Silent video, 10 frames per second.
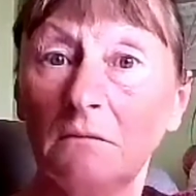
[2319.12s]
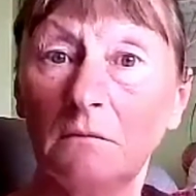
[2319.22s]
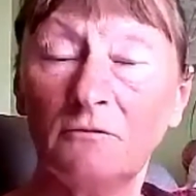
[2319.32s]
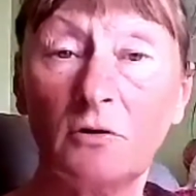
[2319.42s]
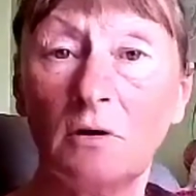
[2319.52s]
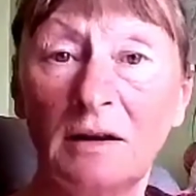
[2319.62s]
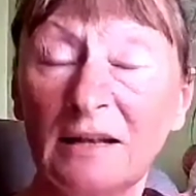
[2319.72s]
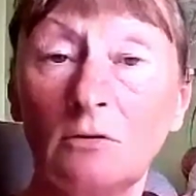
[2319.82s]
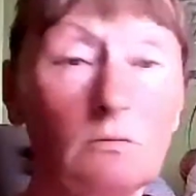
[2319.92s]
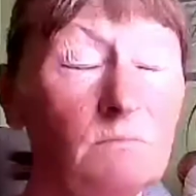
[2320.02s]
for a
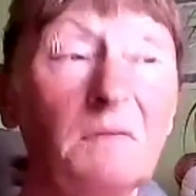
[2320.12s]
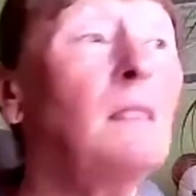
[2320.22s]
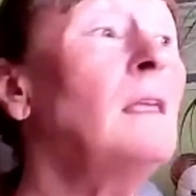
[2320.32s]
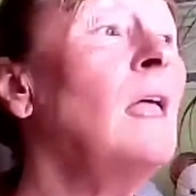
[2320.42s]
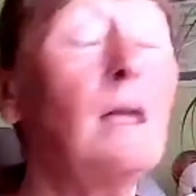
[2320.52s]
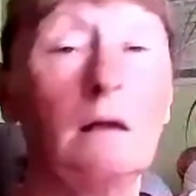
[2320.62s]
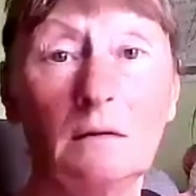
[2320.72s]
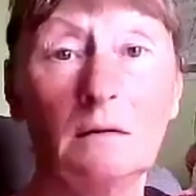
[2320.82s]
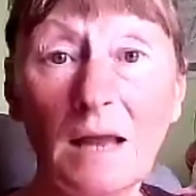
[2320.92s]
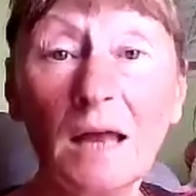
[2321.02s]
little
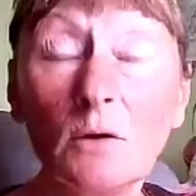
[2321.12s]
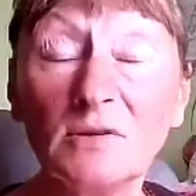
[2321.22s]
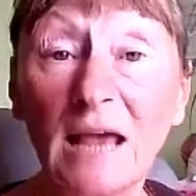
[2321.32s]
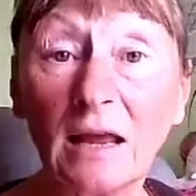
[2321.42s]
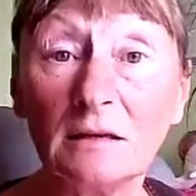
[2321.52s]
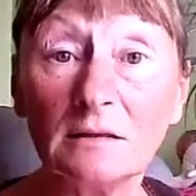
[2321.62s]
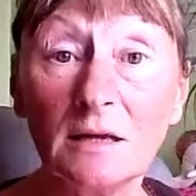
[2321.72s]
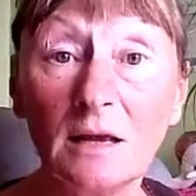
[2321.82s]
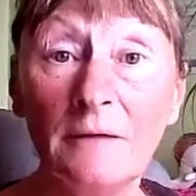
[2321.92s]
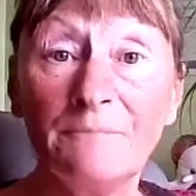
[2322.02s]
nanosecond.
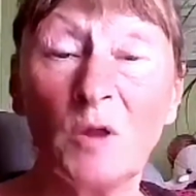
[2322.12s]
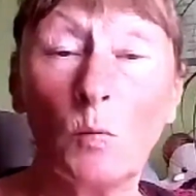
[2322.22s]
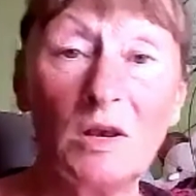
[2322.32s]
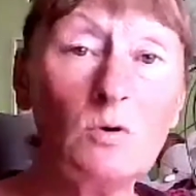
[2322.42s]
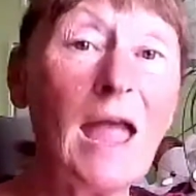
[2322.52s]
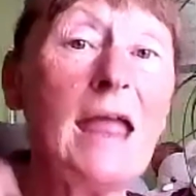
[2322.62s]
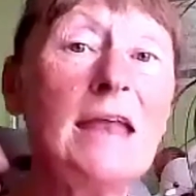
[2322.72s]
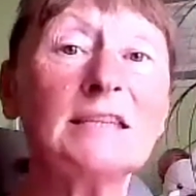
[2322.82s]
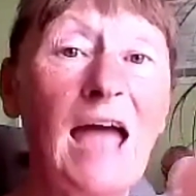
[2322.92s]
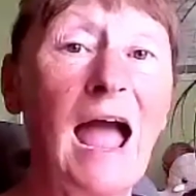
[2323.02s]
When you get
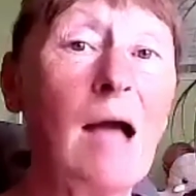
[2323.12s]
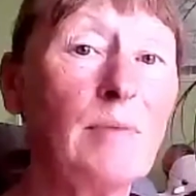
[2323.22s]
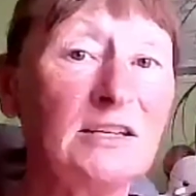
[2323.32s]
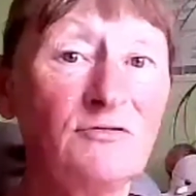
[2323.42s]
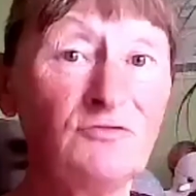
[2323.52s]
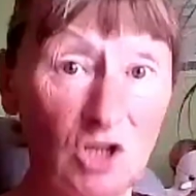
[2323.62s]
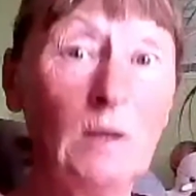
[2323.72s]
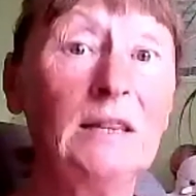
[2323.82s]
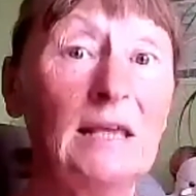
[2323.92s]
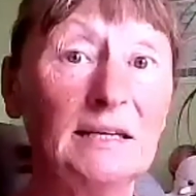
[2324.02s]
into the habit of
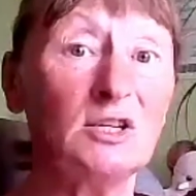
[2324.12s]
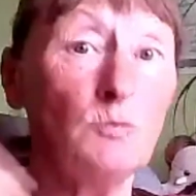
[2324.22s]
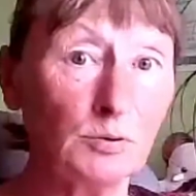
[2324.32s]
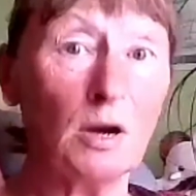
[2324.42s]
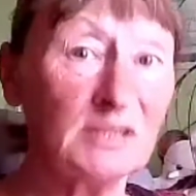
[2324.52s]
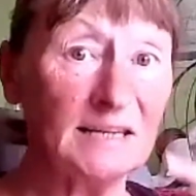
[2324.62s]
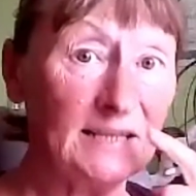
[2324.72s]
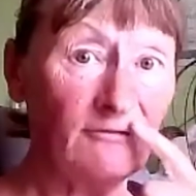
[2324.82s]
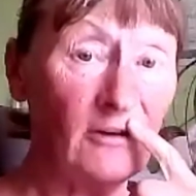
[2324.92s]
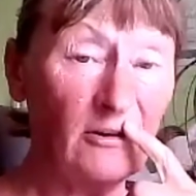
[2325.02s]
doing this, you process
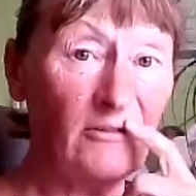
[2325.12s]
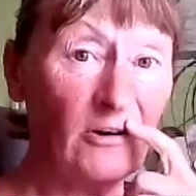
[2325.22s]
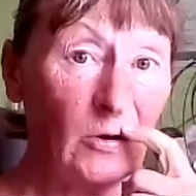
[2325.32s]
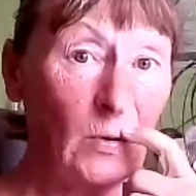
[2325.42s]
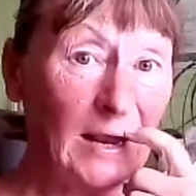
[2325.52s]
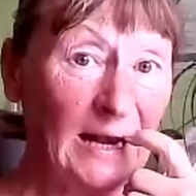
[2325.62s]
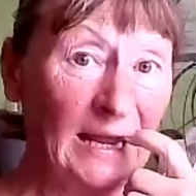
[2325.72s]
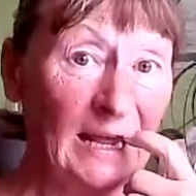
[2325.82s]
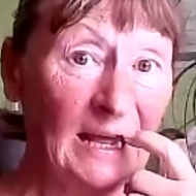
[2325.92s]
it very, very quickly.